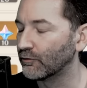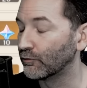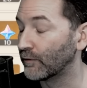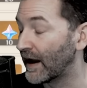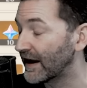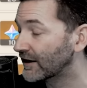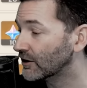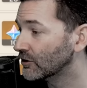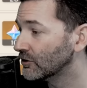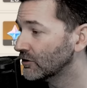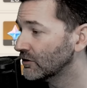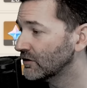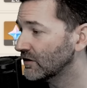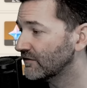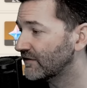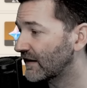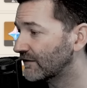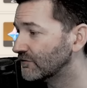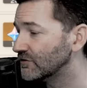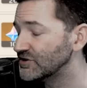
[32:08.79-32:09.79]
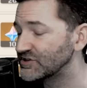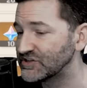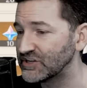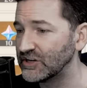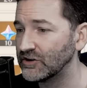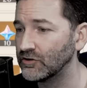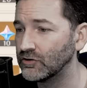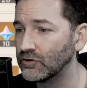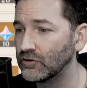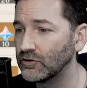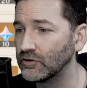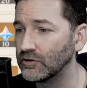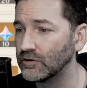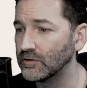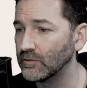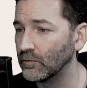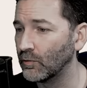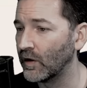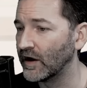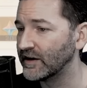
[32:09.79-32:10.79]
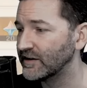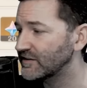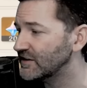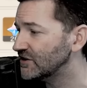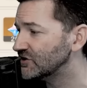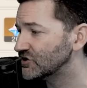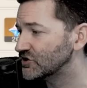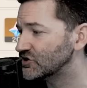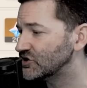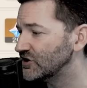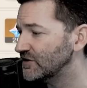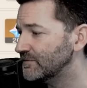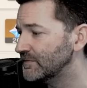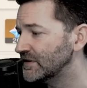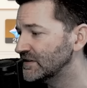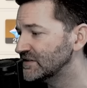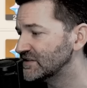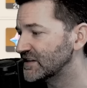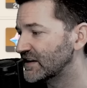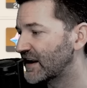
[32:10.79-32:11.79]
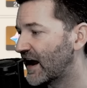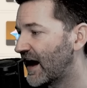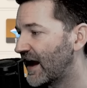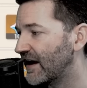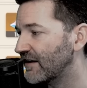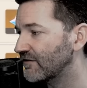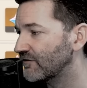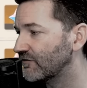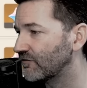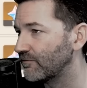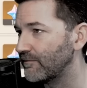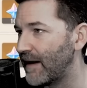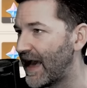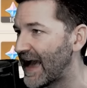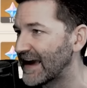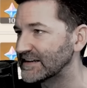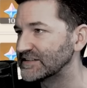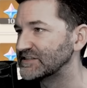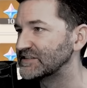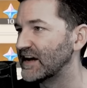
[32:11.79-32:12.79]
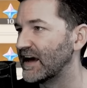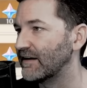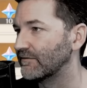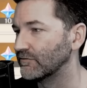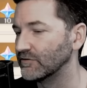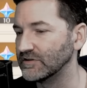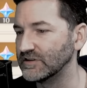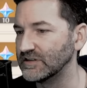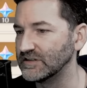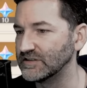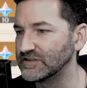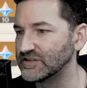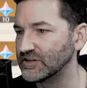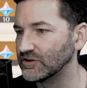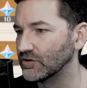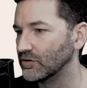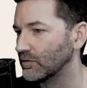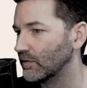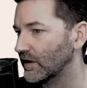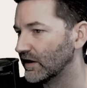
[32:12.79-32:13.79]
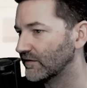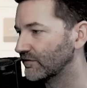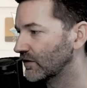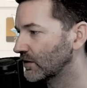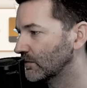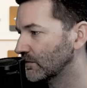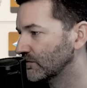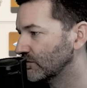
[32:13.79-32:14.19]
record of every single one of these achievements, and I've maxed every single one of them.